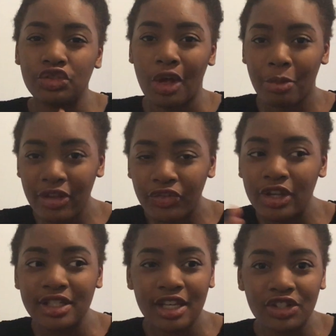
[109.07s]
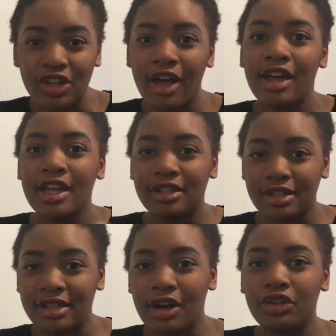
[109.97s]
Don't wait for your teacher
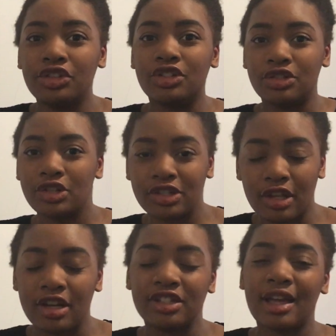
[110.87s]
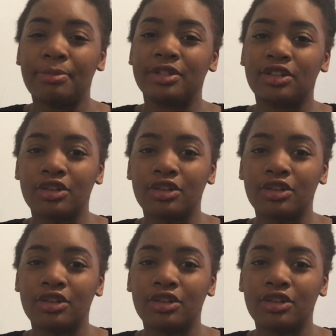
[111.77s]
to tell you to do a certain chapter.